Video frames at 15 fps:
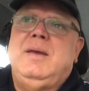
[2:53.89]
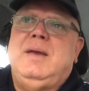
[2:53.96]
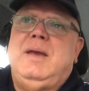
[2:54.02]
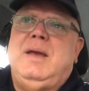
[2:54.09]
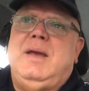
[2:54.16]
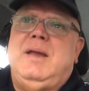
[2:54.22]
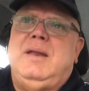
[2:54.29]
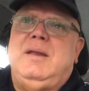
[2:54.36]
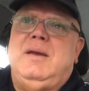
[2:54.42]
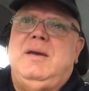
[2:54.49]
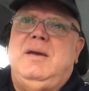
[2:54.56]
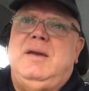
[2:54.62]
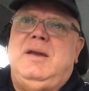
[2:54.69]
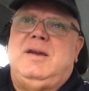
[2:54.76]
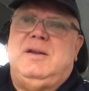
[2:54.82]
And
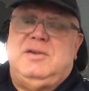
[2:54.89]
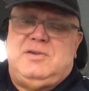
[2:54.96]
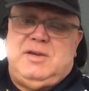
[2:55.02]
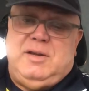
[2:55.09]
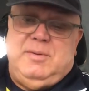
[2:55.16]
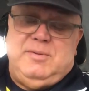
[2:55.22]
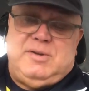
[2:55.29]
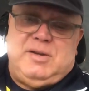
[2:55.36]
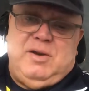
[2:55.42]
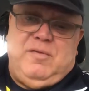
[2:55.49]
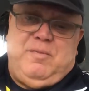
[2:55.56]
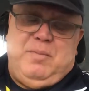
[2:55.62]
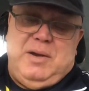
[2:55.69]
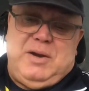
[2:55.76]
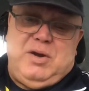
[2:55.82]
he considered
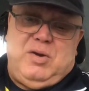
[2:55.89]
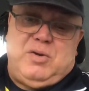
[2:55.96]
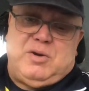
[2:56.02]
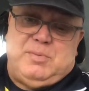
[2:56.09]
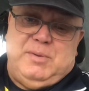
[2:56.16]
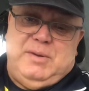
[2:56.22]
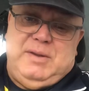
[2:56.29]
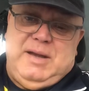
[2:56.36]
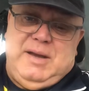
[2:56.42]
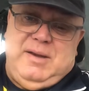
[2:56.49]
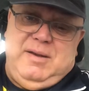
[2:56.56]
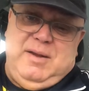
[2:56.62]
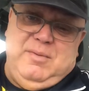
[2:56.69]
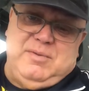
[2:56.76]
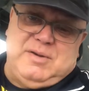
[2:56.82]
himself to be an Irishman. Now,
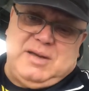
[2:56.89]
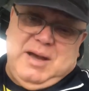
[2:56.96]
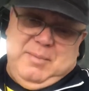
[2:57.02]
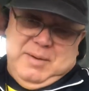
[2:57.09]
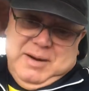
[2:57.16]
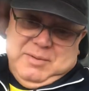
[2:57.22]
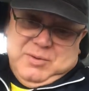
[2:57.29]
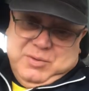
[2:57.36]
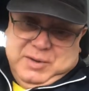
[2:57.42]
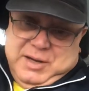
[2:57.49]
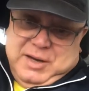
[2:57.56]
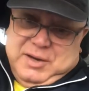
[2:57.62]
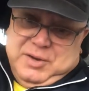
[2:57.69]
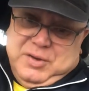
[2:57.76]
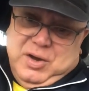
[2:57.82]
it was coming up to an
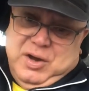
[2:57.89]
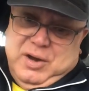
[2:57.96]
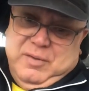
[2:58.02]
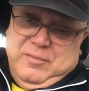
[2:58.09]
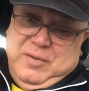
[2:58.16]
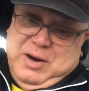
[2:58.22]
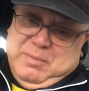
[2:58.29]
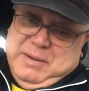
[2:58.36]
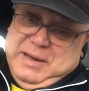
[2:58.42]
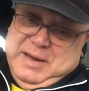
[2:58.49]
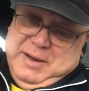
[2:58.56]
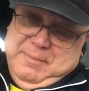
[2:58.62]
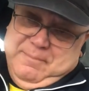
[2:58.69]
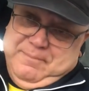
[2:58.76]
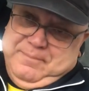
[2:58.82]
England-Ireland rugby
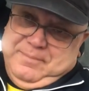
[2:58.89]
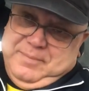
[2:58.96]
game.